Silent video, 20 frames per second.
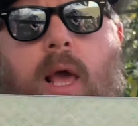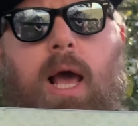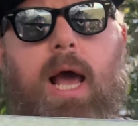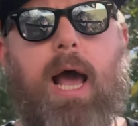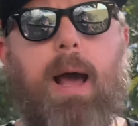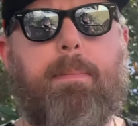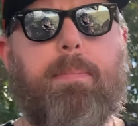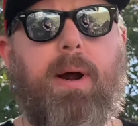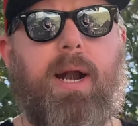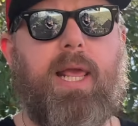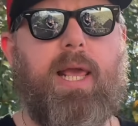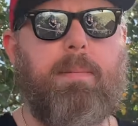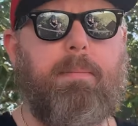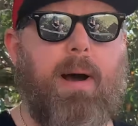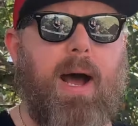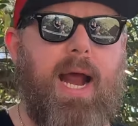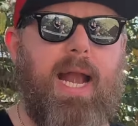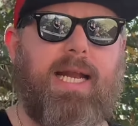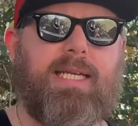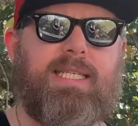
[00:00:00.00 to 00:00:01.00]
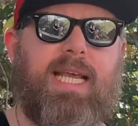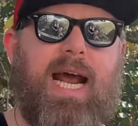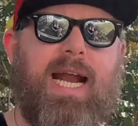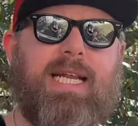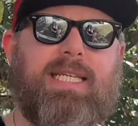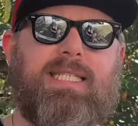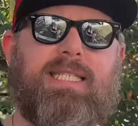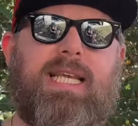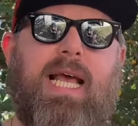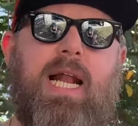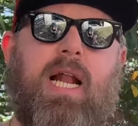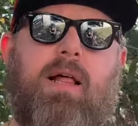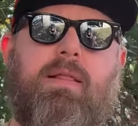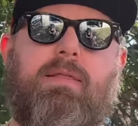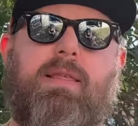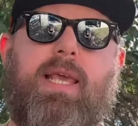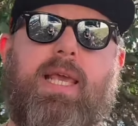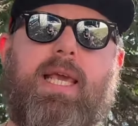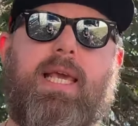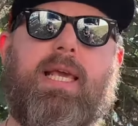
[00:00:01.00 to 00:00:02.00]
A buddy of mine has had a set
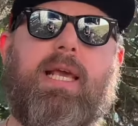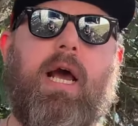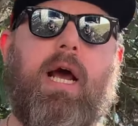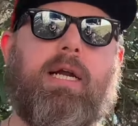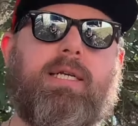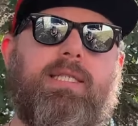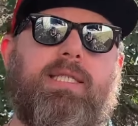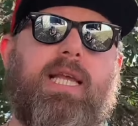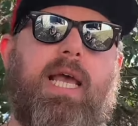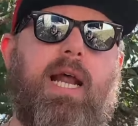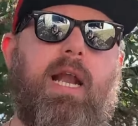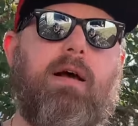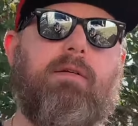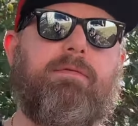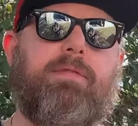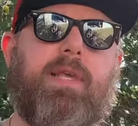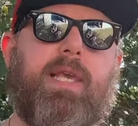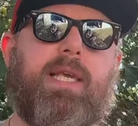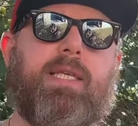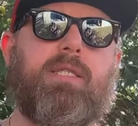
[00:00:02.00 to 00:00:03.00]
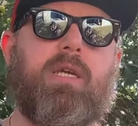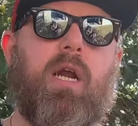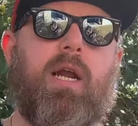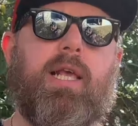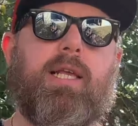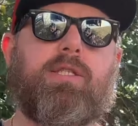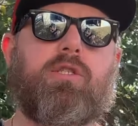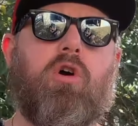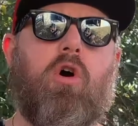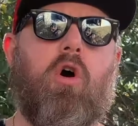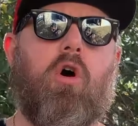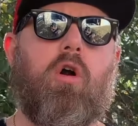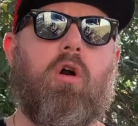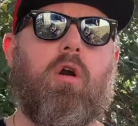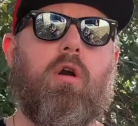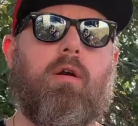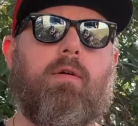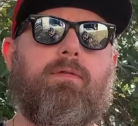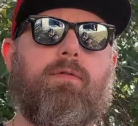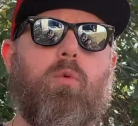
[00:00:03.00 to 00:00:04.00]
of these on his
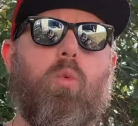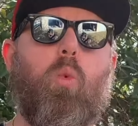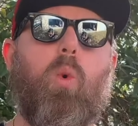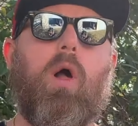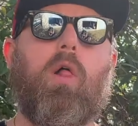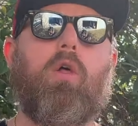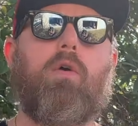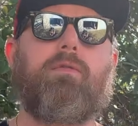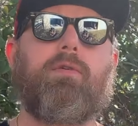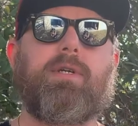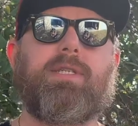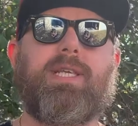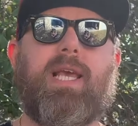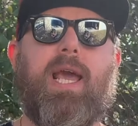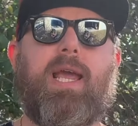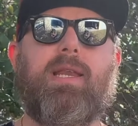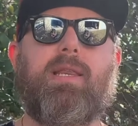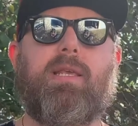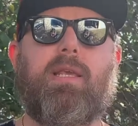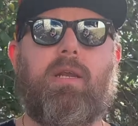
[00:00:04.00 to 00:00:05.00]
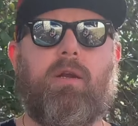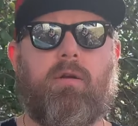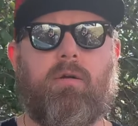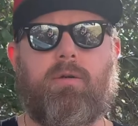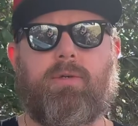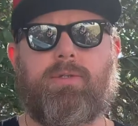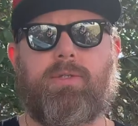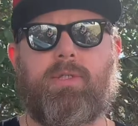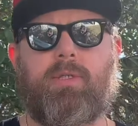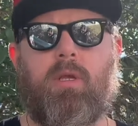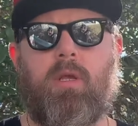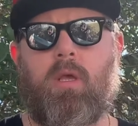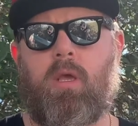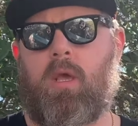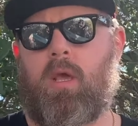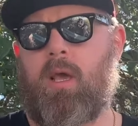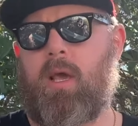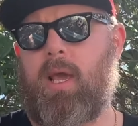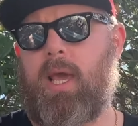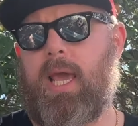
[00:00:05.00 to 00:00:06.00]
car for well over 10 years,
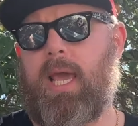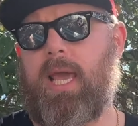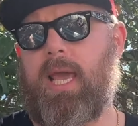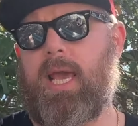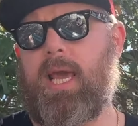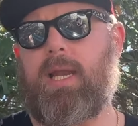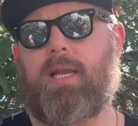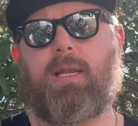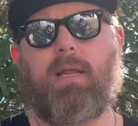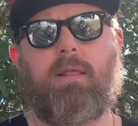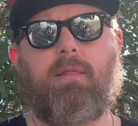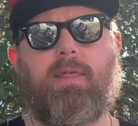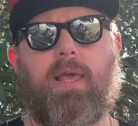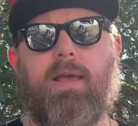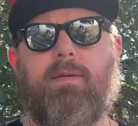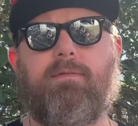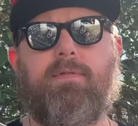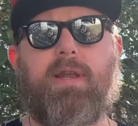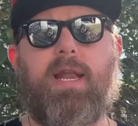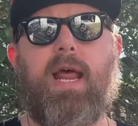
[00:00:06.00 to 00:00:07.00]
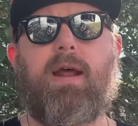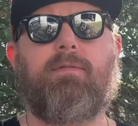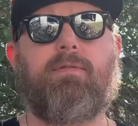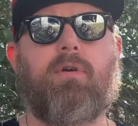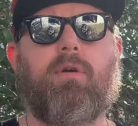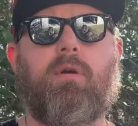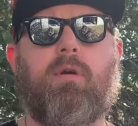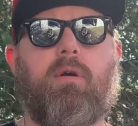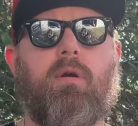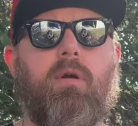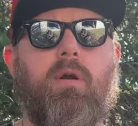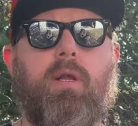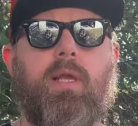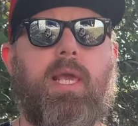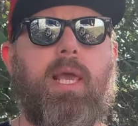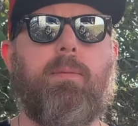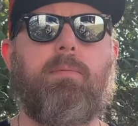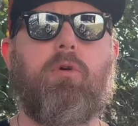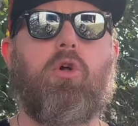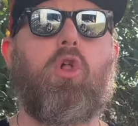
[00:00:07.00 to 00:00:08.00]
and they have never
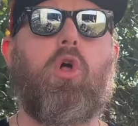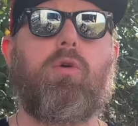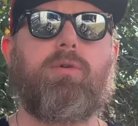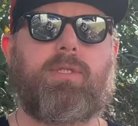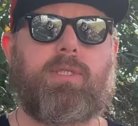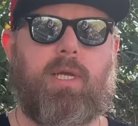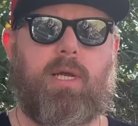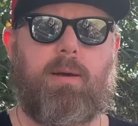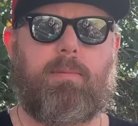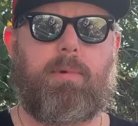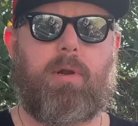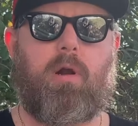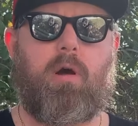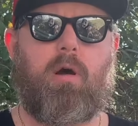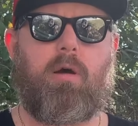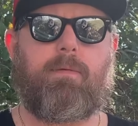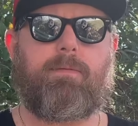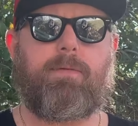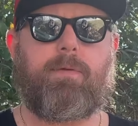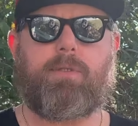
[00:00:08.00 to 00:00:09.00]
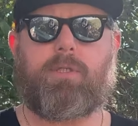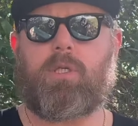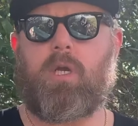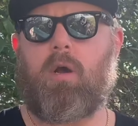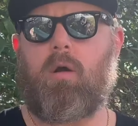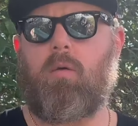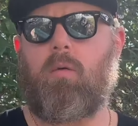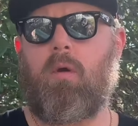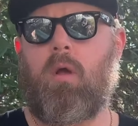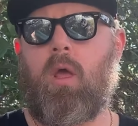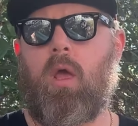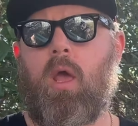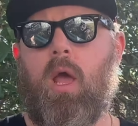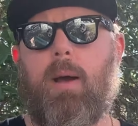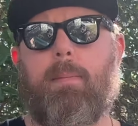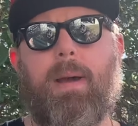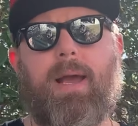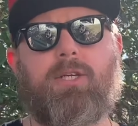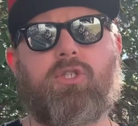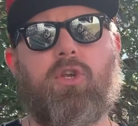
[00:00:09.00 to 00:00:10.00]
came close to coming off. So
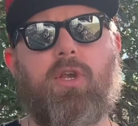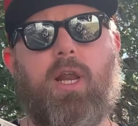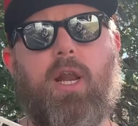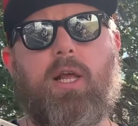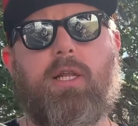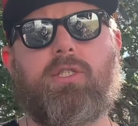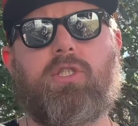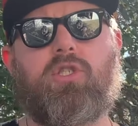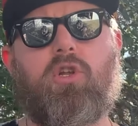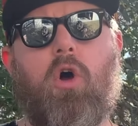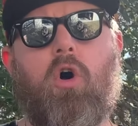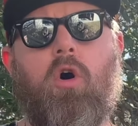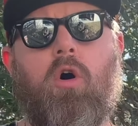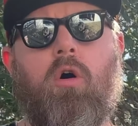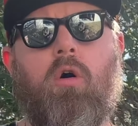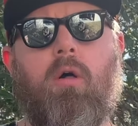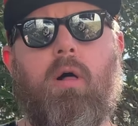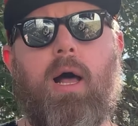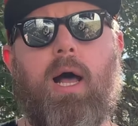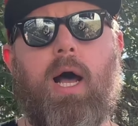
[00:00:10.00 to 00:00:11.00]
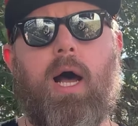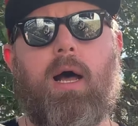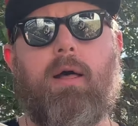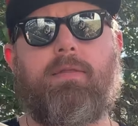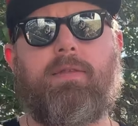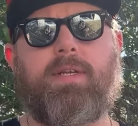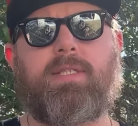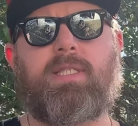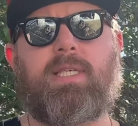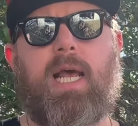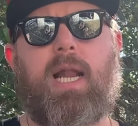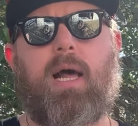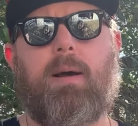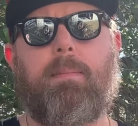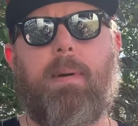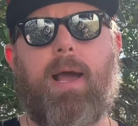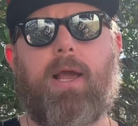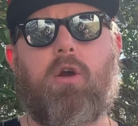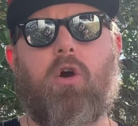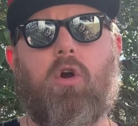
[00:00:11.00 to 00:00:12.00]
I'm actually going to install this set on
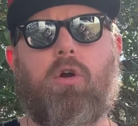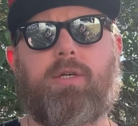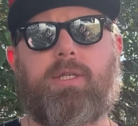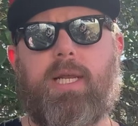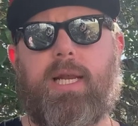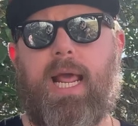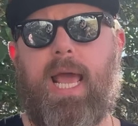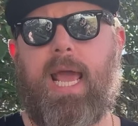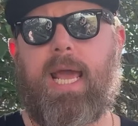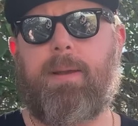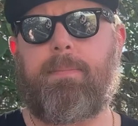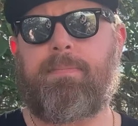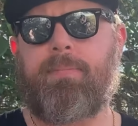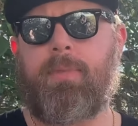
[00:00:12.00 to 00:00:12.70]
my car today.